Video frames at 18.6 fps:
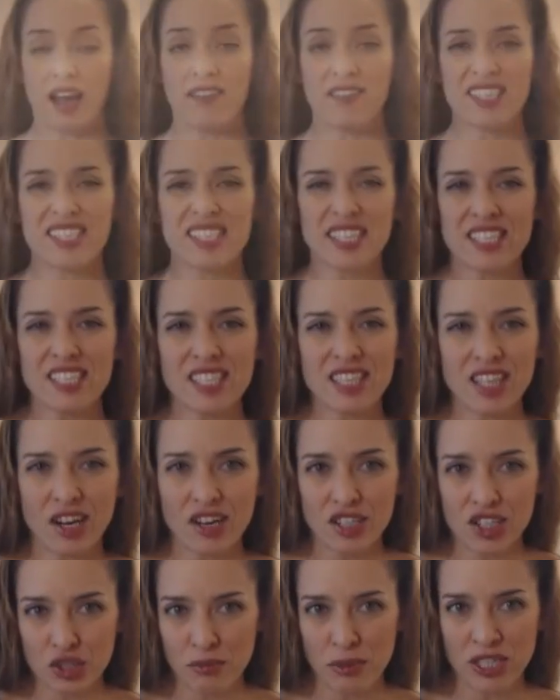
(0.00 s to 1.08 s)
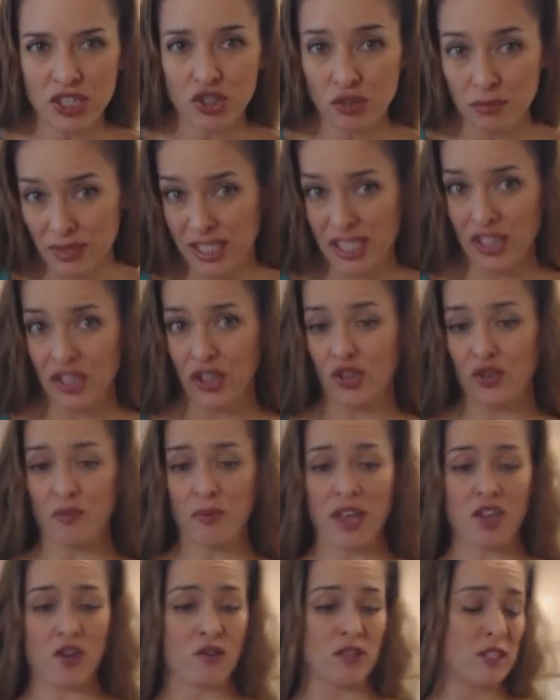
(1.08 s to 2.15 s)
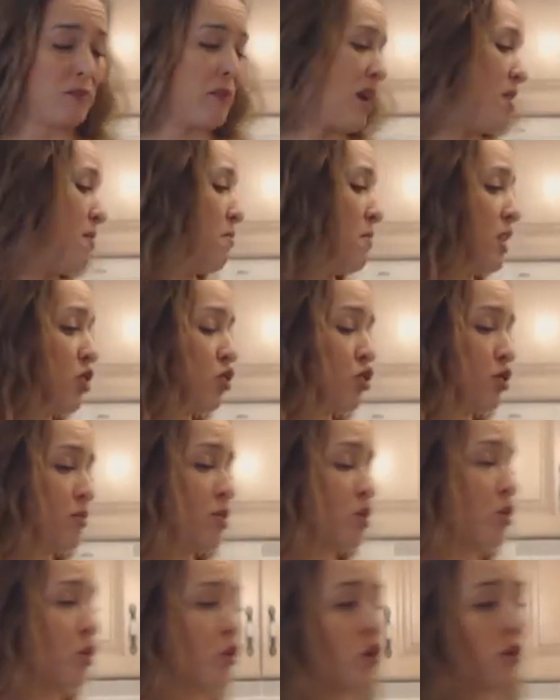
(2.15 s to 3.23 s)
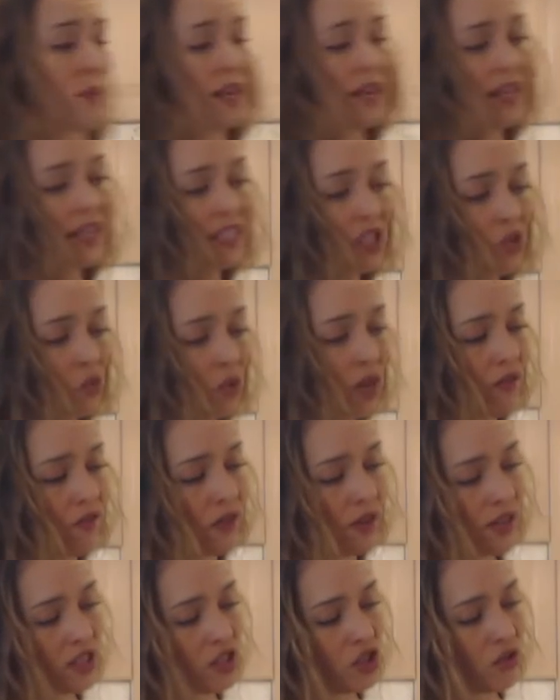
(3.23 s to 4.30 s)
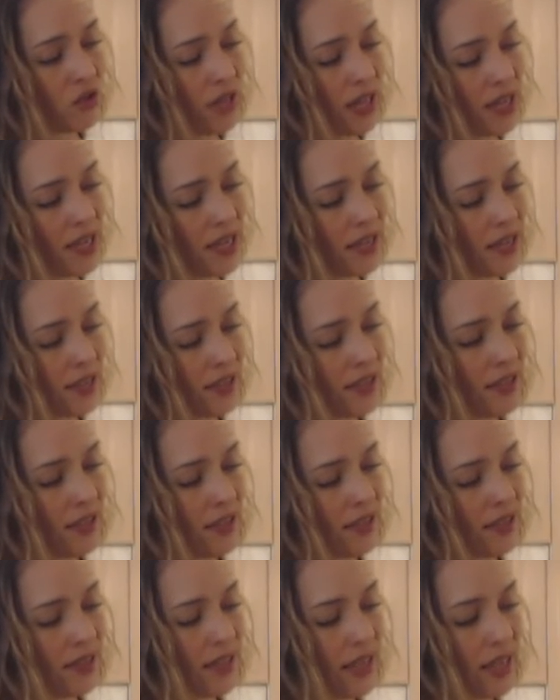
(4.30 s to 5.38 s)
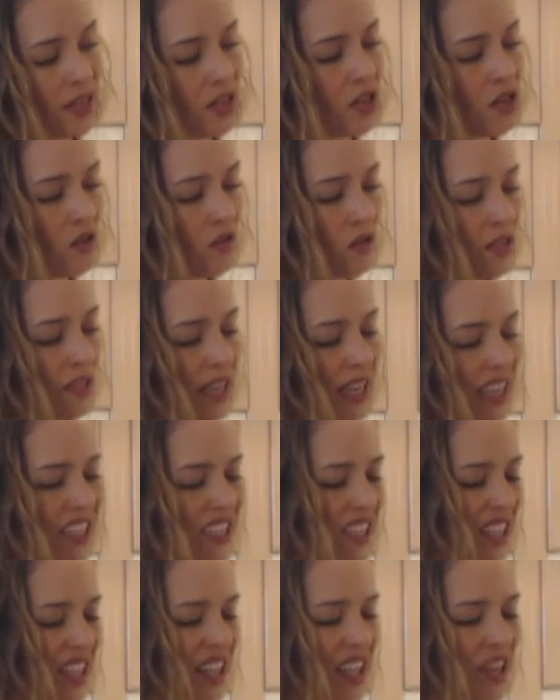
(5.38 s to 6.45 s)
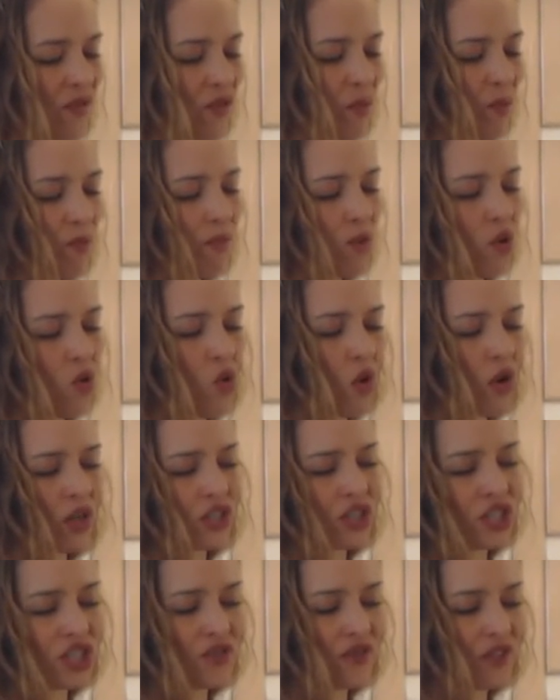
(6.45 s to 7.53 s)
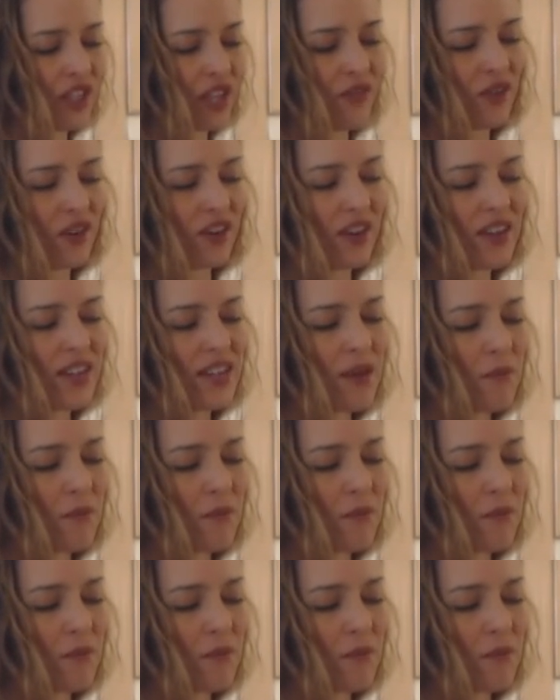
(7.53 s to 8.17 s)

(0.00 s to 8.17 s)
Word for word: I have 6 large mushrooms here. You may use button mushrooms or creminis, whatever it is you like. And that is gonna give a gorgeous flavor.